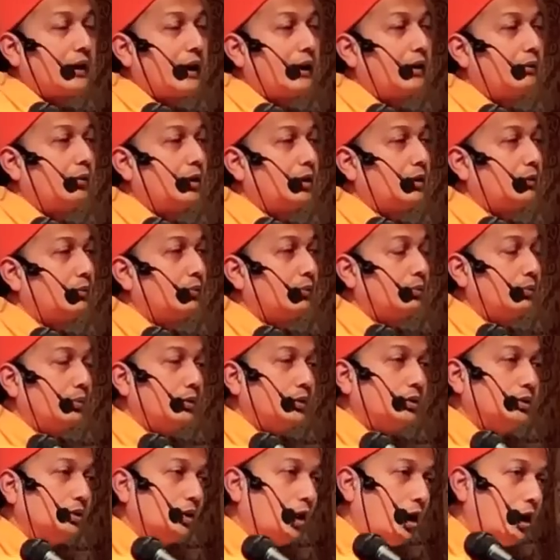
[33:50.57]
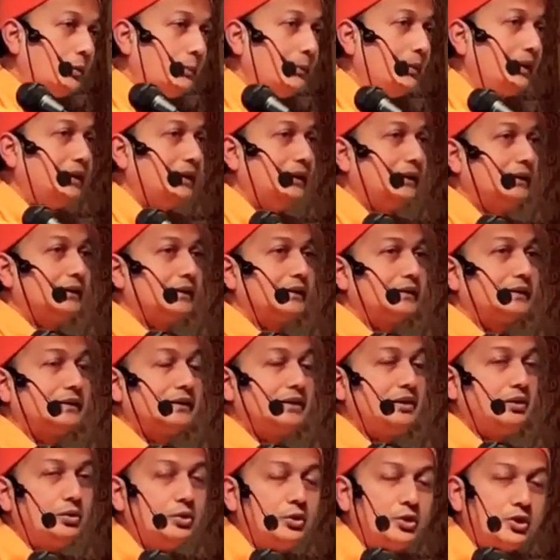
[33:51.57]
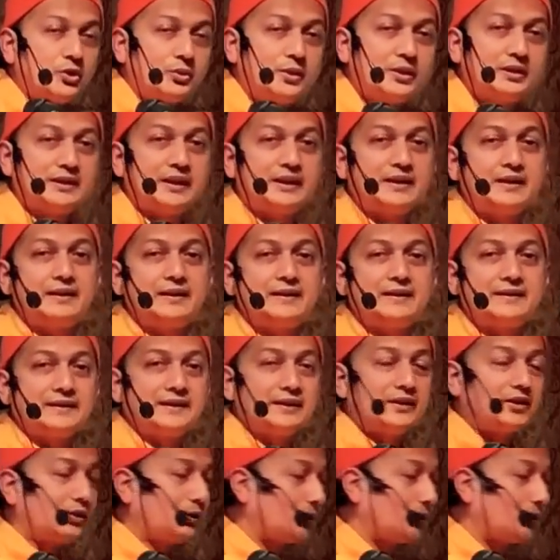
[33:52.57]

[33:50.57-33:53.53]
And what normally the usual tendency is